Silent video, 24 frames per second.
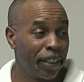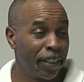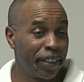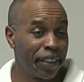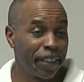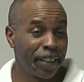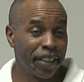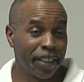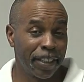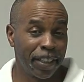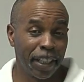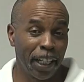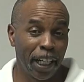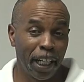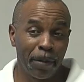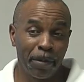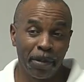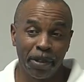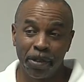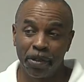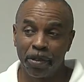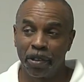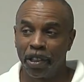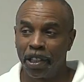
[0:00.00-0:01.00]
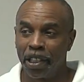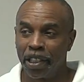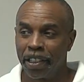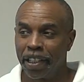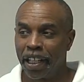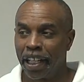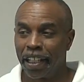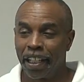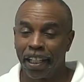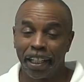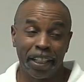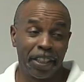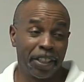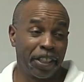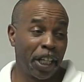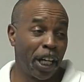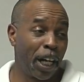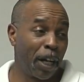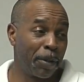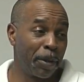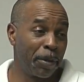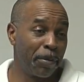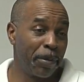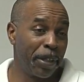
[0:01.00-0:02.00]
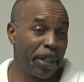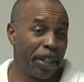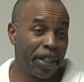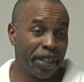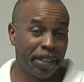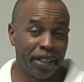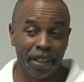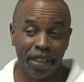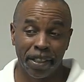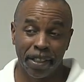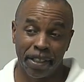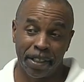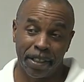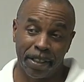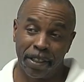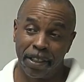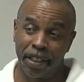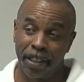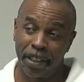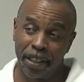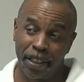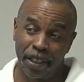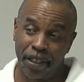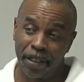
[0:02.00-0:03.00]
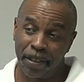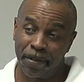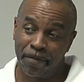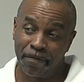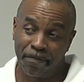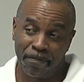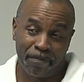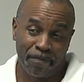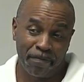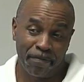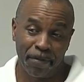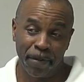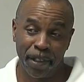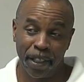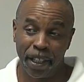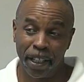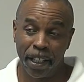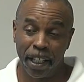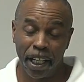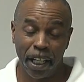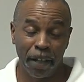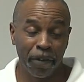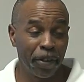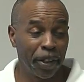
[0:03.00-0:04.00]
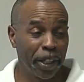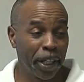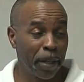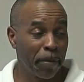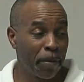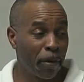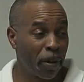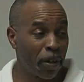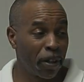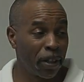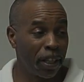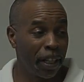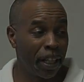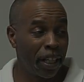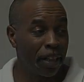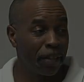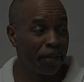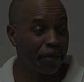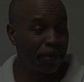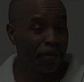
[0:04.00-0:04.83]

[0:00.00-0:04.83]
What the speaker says: this job is really not like a job to me. It's just an everyday part of life.